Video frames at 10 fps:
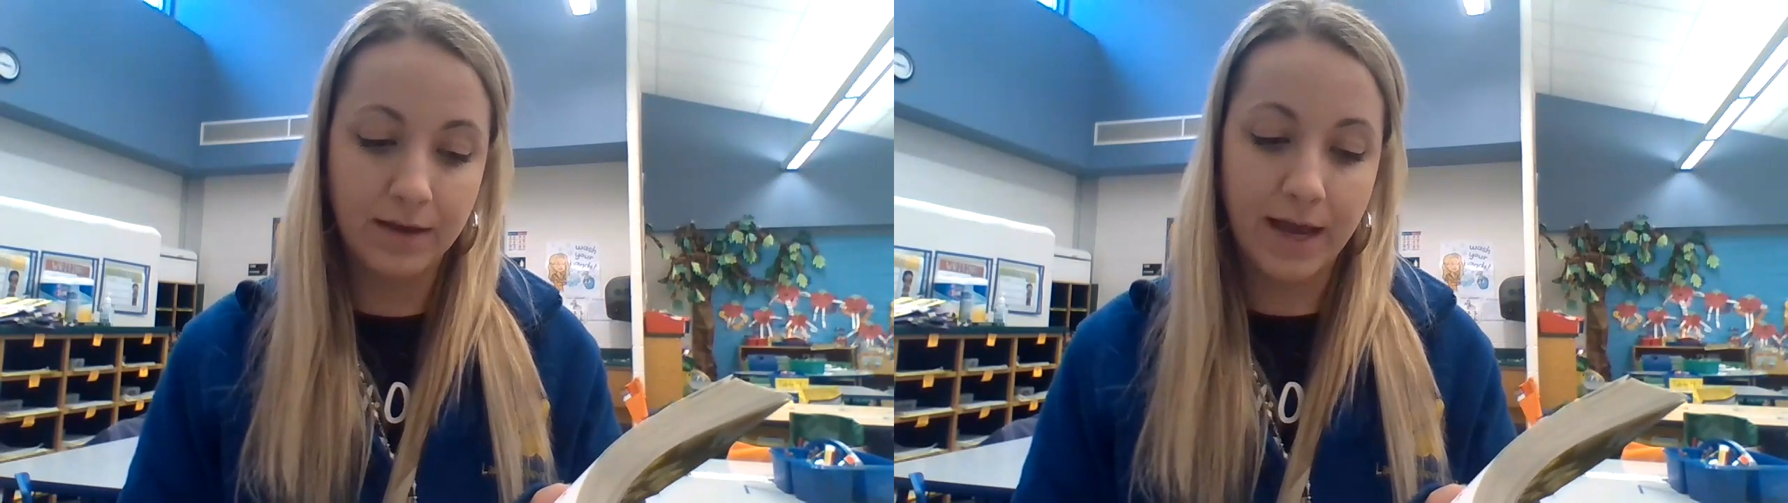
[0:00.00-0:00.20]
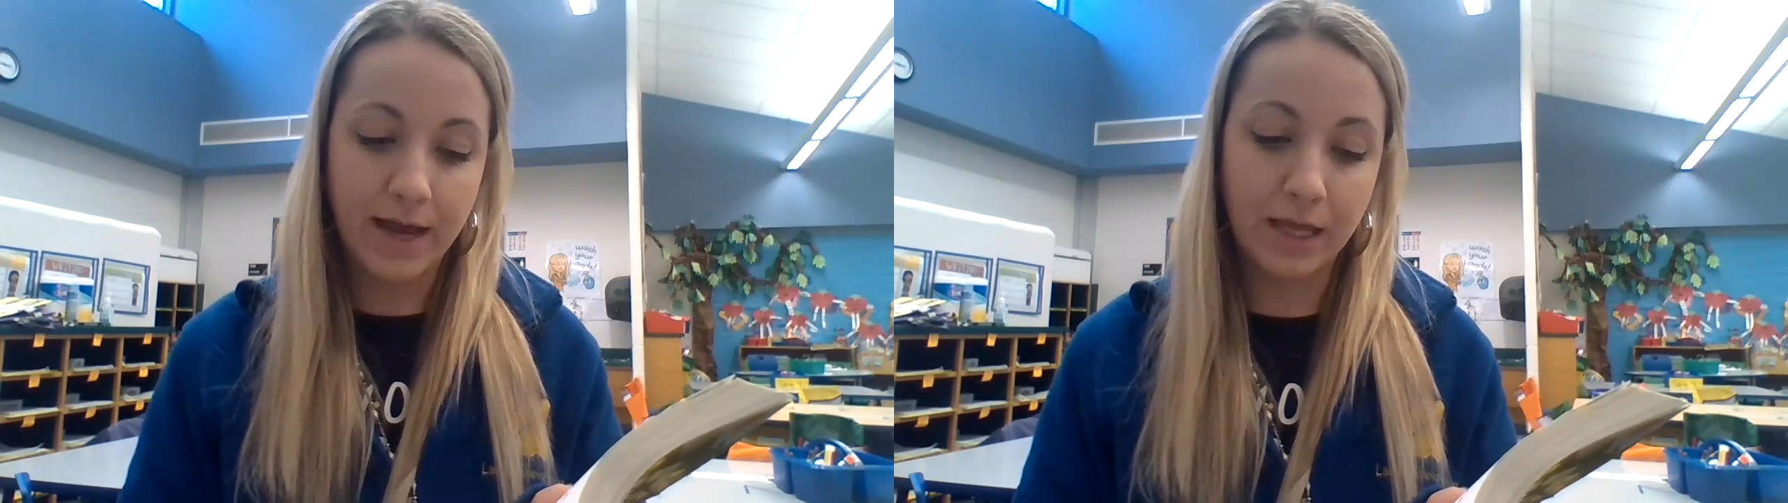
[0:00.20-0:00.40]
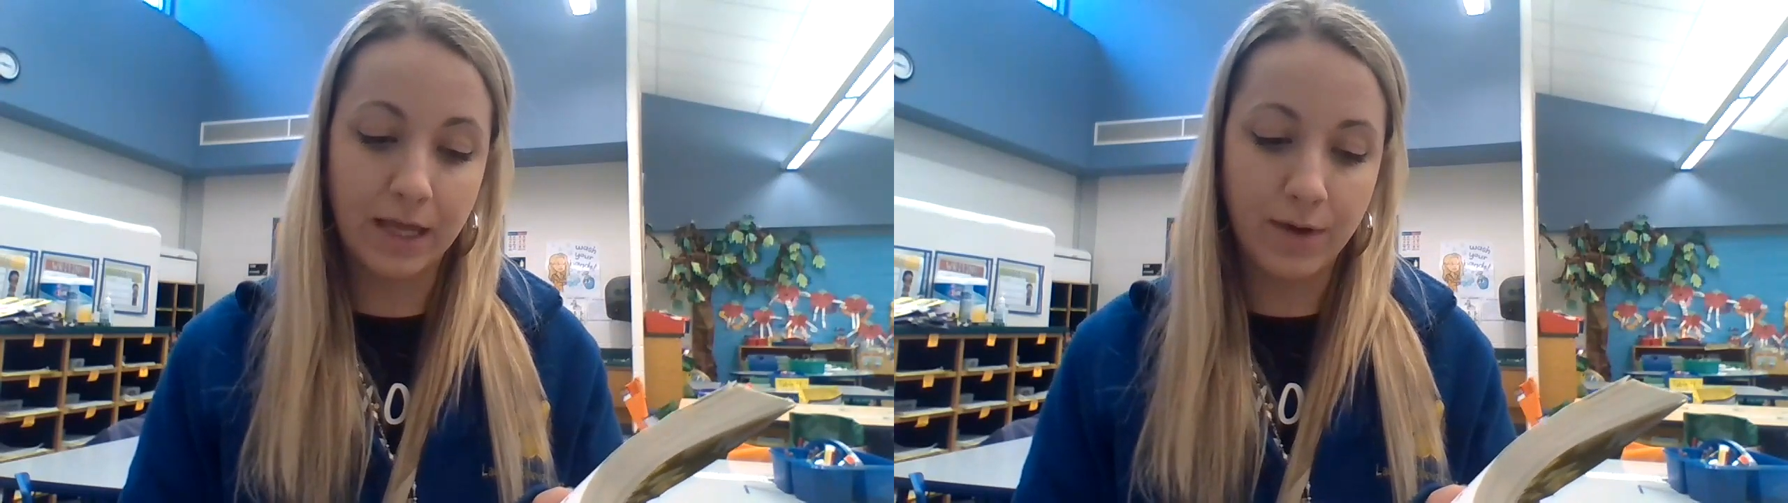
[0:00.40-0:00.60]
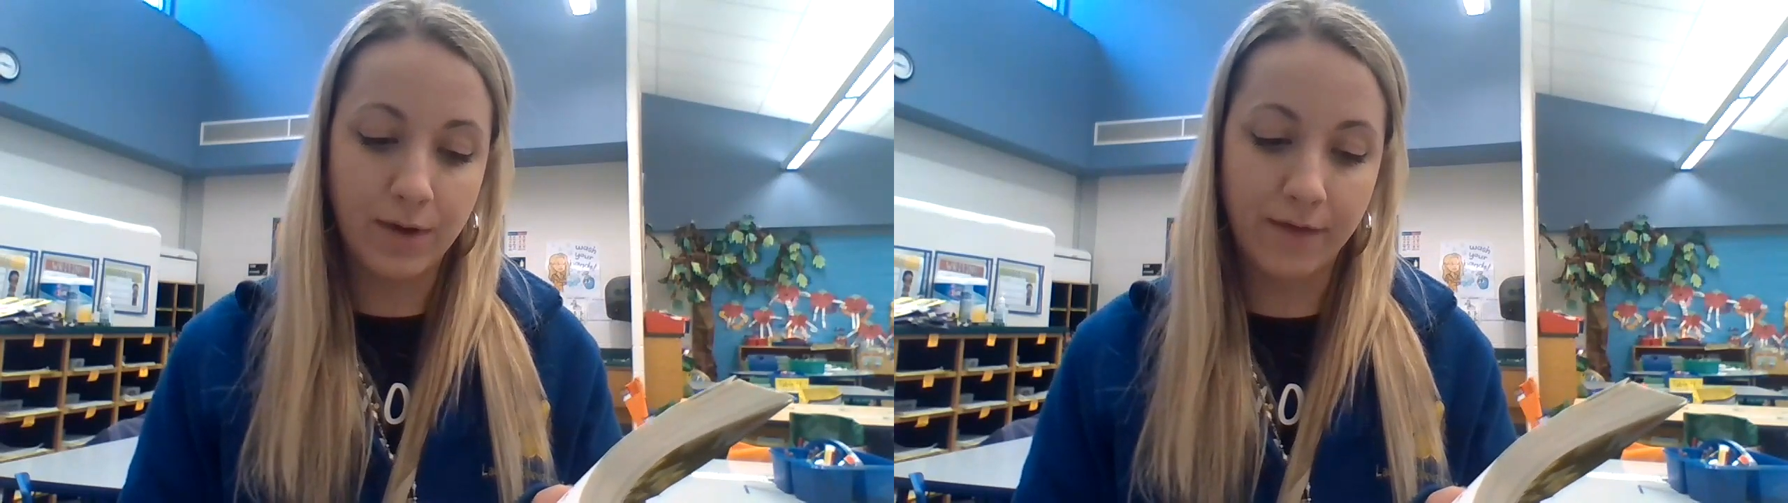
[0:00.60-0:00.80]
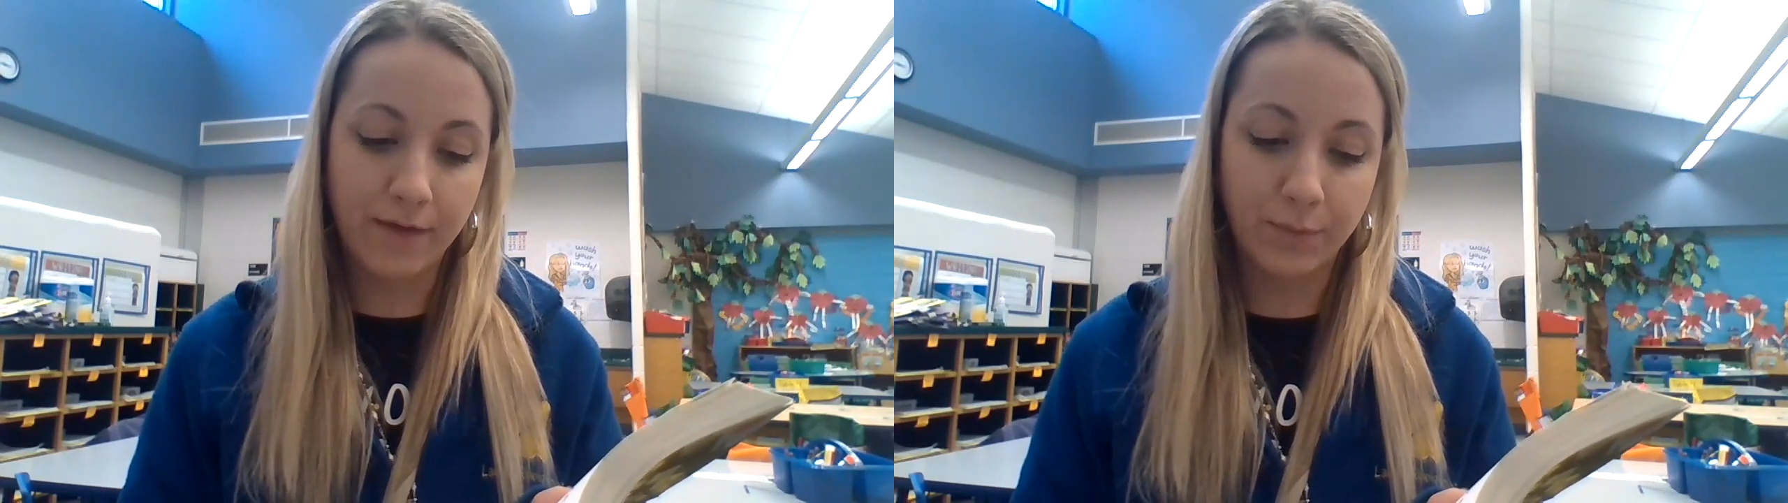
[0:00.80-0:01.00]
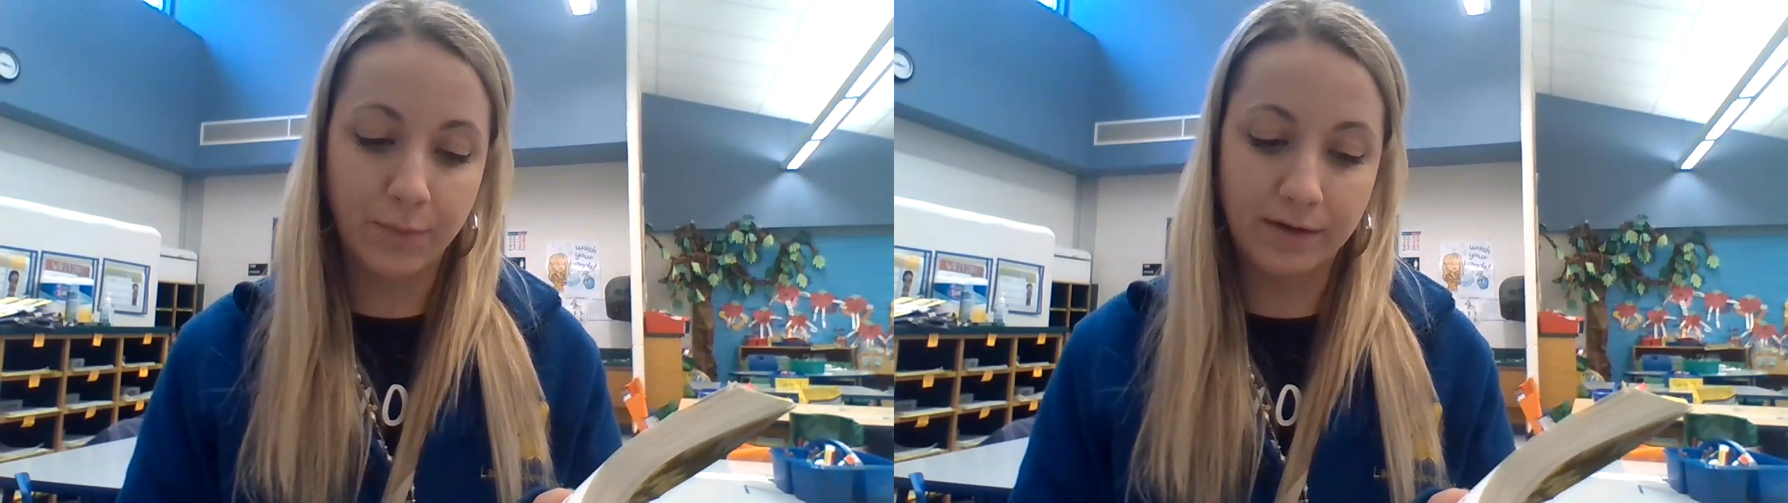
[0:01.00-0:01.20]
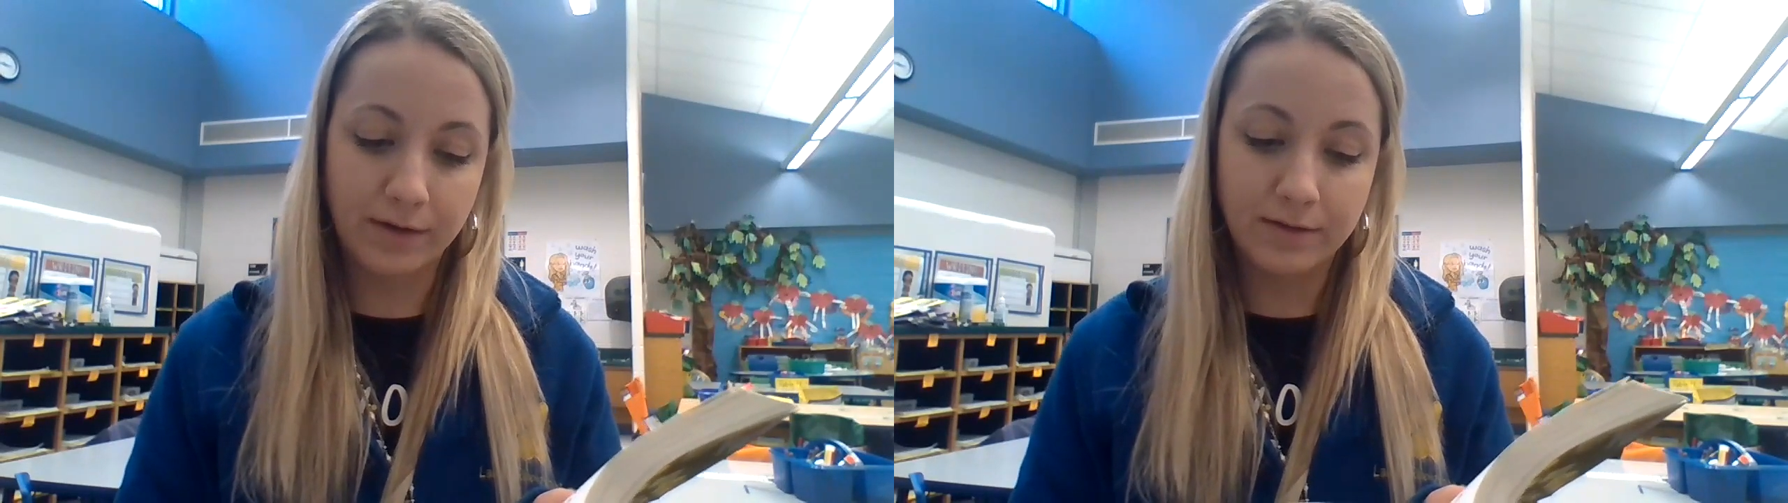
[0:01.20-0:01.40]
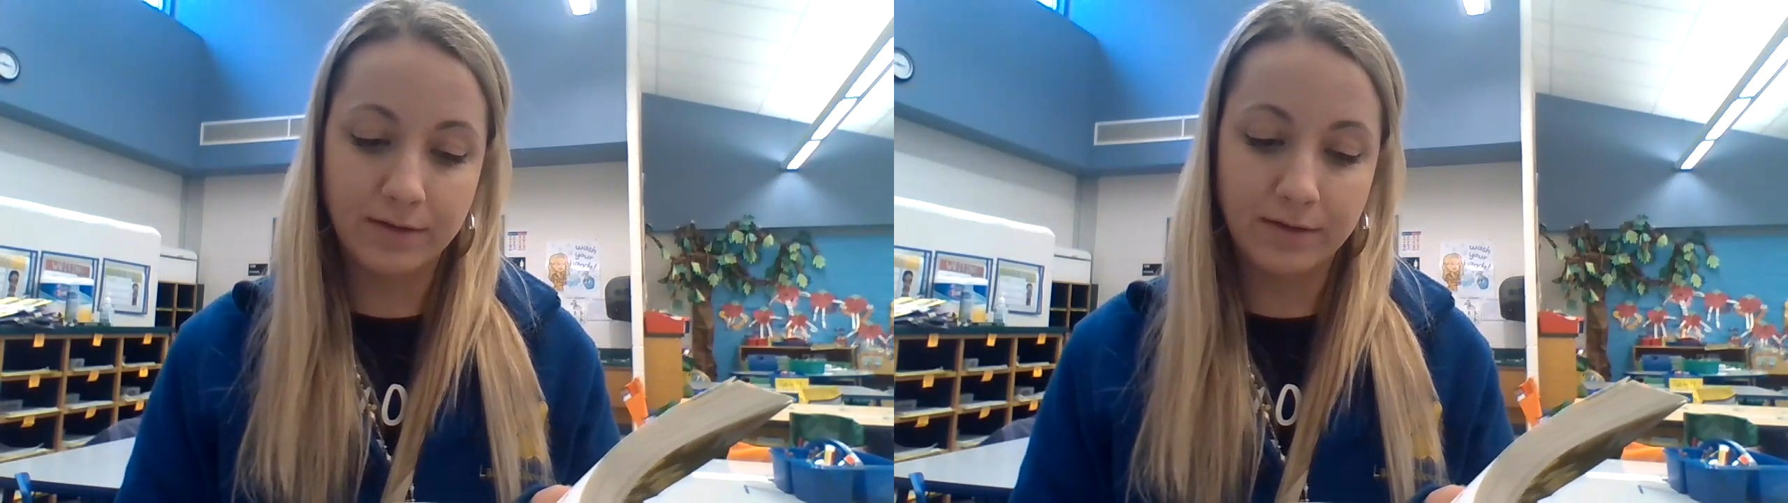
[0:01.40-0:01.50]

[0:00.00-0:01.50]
"Hello, everyone,"